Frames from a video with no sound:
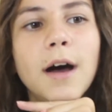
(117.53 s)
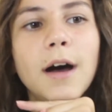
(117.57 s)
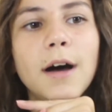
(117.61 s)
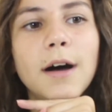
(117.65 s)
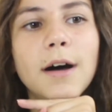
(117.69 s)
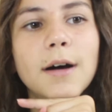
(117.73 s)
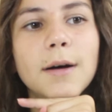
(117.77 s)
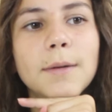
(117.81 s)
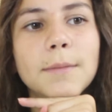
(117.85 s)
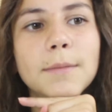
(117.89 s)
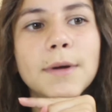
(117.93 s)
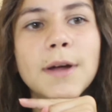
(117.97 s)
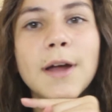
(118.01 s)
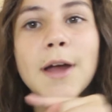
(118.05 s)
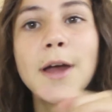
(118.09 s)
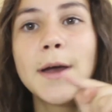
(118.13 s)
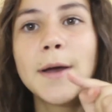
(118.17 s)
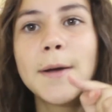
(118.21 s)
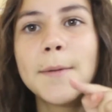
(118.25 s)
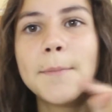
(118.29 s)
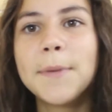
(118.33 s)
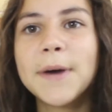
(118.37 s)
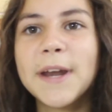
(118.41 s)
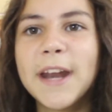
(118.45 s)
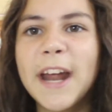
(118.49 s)
Um,
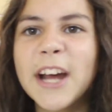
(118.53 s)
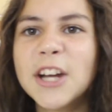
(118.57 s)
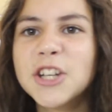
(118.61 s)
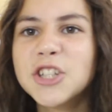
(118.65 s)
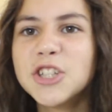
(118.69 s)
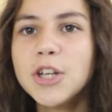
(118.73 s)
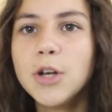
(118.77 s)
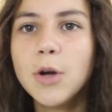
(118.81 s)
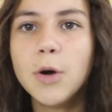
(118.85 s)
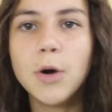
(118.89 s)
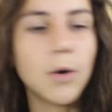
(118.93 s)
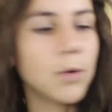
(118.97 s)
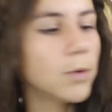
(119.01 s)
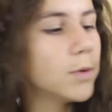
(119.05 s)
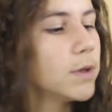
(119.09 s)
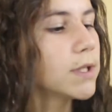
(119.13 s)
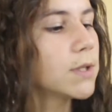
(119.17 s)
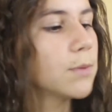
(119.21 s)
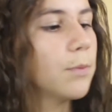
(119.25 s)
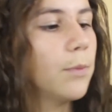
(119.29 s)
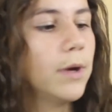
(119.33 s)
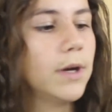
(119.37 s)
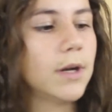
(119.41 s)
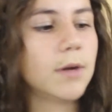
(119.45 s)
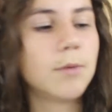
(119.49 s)
but I actually
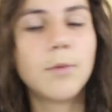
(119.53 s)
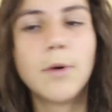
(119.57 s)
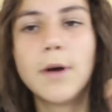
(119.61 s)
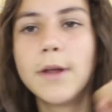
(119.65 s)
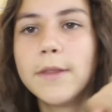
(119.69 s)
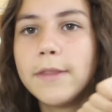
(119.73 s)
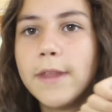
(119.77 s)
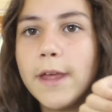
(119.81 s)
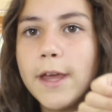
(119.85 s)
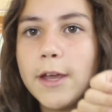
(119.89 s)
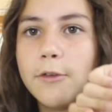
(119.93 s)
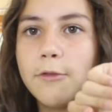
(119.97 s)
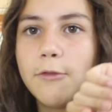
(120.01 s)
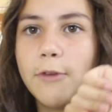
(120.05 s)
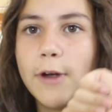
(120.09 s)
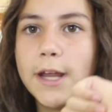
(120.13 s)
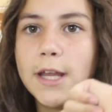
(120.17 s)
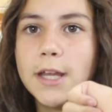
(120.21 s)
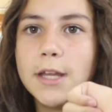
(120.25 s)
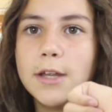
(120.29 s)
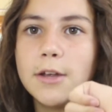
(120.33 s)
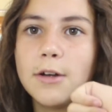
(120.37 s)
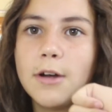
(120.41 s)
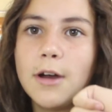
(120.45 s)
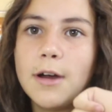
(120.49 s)
always wanted one like
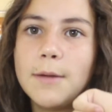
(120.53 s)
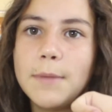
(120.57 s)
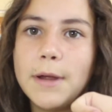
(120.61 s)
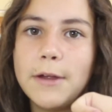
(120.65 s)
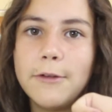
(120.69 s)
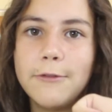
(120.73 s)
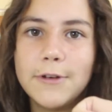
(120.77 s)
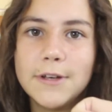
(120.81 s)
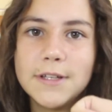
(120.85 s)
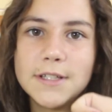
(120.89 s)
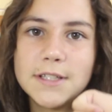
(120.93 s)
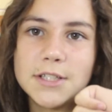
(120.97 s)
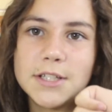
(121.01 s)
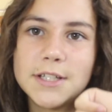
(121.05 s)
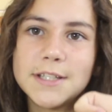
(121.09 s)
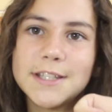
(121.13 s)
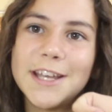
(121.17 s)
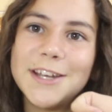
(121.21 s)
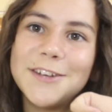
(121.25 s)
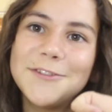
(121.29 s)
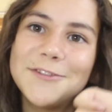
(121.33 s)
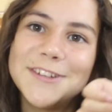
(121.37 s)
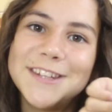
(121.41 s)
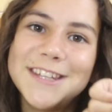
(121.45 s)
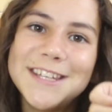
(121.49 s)
right here on my wrist, just
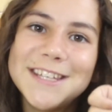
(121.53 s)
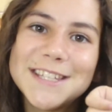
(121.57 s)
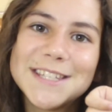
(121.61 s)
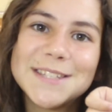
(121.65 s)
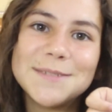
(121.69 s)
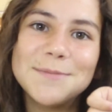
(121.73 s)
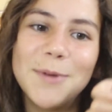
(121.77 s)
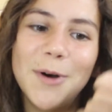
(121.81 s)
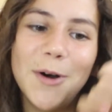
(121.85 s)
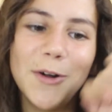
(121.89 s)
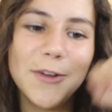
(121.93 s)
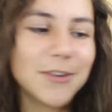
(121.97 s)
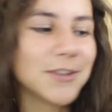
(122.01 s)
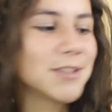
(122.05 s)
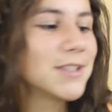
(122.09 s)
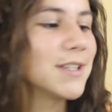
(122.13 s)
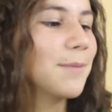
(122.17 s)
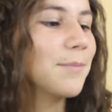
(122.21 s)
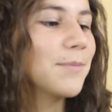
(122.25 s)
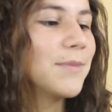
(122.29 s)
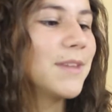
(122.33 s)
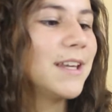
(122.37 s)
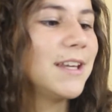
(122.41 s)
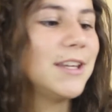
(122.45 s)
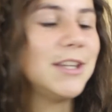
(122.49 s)
like really small or
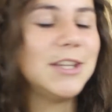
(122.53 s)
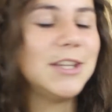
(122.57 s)
something